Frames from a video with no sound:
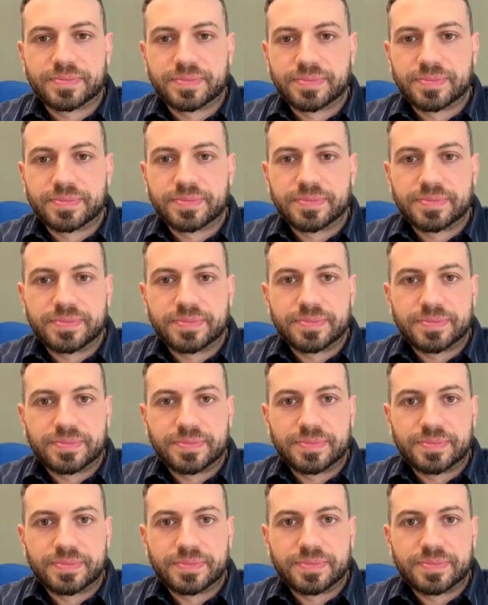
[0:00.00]

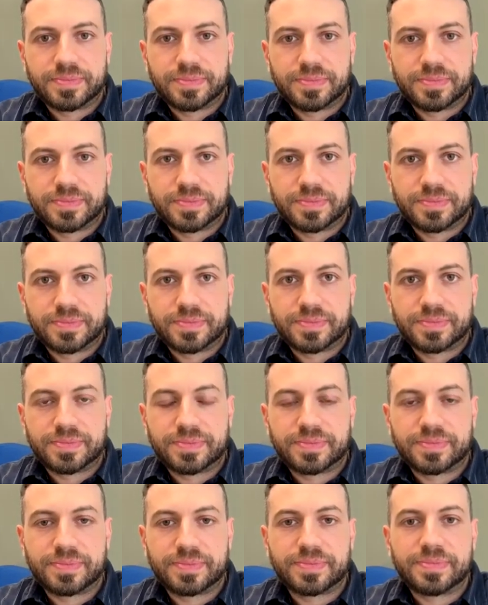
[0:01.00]

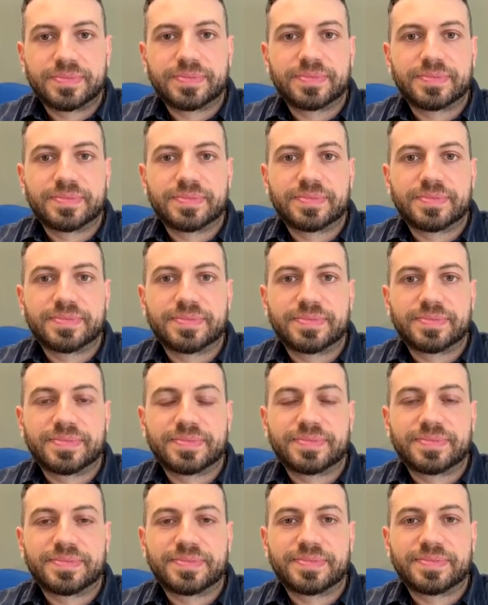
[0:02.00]

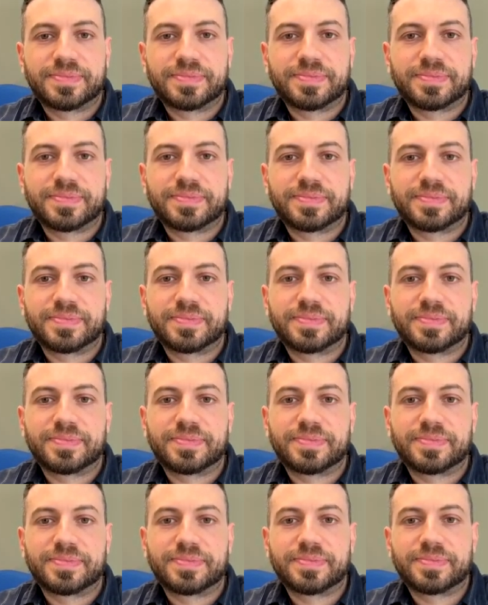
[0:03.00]

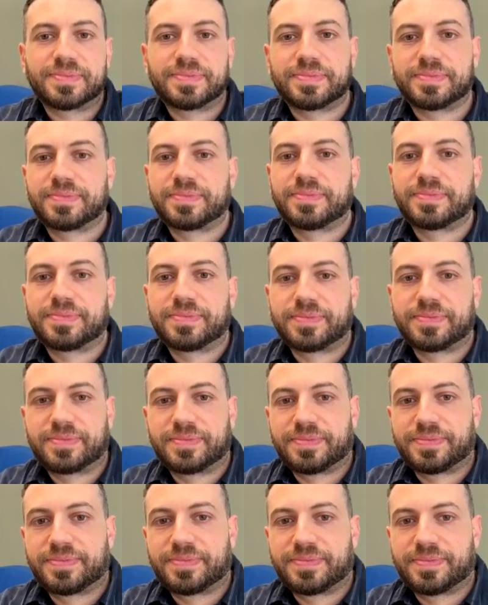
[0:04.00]

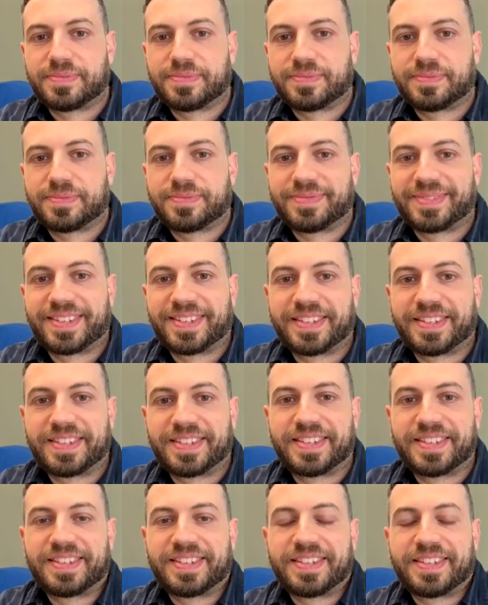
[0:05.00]

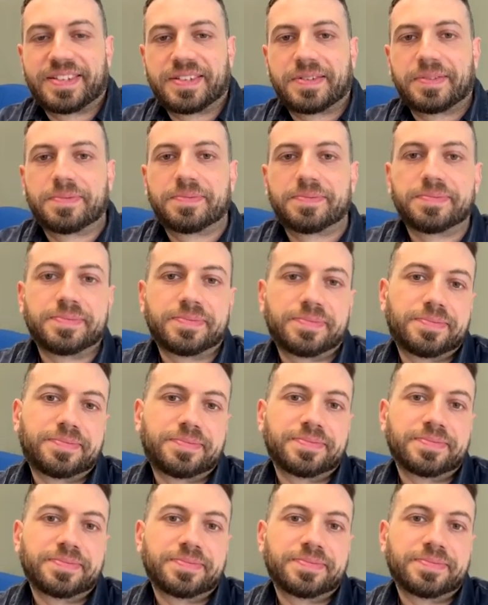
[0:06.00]
The person shown says nothing.